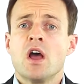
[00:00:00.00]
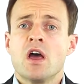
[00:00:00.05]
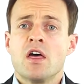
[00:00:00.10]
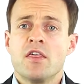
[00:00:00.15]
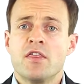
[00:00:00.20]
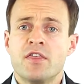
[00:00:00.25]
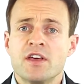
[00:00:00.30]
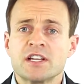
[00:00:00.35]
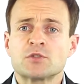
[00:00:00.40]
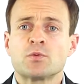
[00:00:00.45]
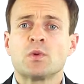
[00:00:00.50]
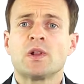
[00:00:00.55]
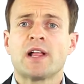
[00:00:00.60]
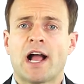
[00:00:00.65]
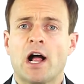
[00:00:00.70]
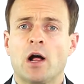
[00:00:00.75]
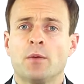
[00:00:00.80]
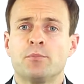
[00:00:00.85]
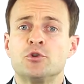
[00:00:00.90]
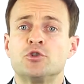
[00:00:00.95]
This will
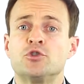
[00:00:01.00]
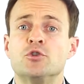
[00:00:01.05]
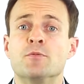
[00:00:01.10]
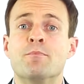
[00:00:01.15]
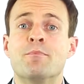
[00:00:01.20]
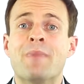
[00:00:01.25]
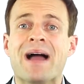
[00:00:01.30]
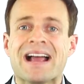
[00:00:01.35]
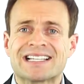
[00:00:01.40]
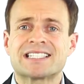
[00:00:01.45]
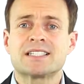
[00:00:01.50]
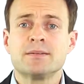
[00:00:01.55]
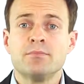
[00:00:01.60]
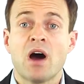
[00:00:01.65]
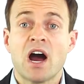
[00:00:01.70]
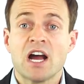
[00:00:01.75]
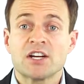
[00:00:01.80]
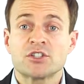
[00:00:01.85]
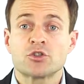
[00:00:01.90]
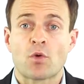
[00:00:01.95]
help you to
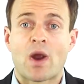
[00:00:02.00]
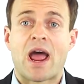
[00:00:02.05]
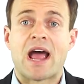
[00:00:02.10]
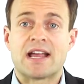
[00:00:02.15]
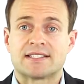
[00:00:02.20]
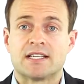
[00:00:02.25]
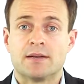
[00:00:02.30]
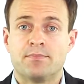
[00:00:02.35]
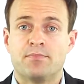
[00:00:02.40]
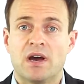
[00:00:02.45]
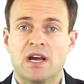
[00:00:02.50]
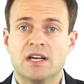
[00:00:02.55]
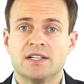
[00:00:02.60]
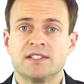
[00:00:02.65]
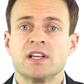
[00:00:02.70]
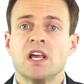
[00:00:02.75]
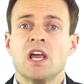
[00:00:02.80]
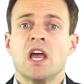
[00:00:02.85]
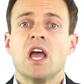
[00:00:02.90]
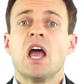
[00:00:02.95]
maximize your asset
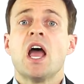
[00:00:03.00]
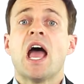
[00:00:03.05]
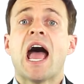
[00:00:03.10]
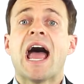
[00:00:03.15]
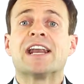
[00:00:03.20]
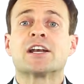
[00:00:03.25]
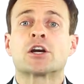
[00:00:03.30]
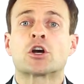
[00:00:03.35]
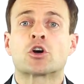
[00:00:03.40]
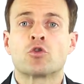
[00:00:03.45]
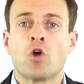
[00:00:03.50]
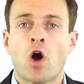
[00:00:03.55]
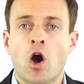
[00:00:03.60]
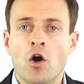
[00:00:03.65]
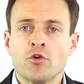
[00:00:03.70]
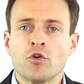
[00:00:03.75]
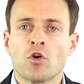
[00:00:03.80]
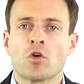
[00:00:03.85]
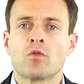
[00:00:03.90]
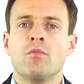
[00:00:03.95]
base and
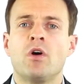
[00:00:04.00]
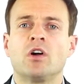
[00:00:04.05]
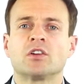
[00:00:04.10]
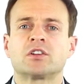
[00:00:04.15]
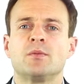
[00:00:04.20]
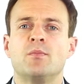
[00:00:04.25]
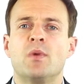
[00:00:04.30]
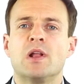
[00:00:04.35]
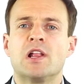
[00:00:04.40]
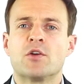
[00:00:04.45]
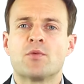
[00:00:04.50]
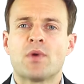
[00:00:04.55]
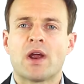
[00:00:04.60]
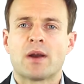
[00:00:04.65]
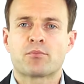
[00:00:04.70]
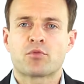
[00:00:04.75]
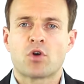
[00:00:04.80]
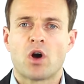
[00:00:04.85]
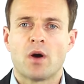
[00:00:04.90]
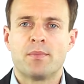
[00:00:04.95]
grow your multi-million
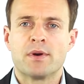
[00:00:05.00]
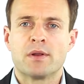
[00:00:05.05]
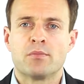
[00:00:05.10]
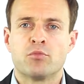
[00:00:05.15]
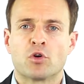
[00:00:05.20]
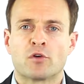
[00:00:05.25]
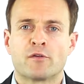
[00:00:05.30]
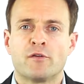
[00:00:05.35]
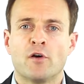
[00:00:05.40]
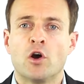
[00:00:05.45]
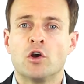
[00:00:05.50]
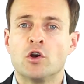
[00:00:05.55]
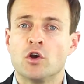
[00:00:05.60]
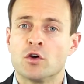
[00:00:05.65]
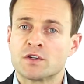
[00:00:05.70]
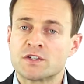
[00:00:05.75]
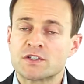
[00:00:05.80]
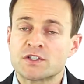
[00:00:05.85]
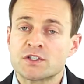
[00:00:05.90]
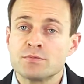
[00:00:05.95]
rand property portfolio
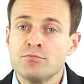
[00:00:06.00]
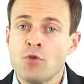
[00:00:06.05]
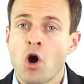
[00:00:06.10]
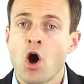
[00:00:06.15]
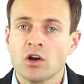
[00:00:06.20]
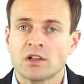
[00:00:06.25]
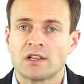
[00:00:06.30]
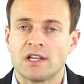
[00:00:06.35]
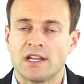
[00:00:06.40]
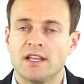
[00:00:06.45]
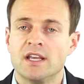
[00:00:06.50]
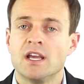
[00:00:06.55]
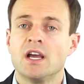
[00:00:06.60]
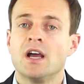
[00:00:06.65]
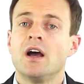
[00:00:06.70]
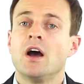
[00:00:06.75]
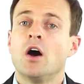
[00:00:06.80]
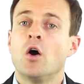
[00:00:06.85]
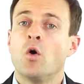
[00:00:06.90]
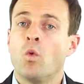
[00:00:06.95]
smartly,
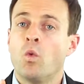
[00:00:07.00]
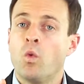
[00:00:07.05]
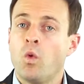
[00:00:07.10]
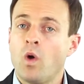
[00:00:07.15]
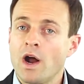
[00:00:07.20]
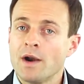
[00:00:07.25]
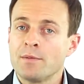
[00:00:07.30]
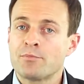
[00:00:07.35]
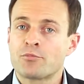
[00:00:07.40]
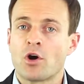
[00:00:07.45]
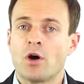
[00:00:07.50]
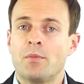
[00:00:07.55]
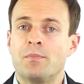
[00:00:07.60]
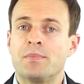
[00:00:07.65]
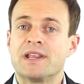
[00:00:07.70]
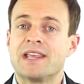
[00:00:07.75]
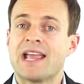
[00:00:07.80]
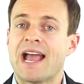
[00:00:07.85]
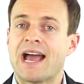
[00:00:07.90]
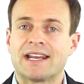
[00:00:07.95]
one
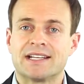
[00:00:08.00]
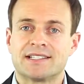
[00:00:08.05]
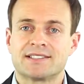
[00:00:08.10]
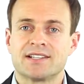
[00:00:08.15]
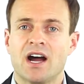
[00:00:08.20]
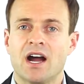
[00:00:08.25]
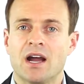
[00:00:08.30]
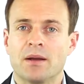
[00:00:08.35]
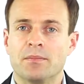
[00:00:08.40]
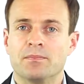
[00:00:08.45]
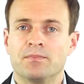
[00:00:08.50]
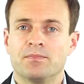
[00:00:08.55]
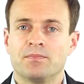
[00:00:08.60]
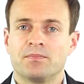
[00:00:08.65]
property at a time.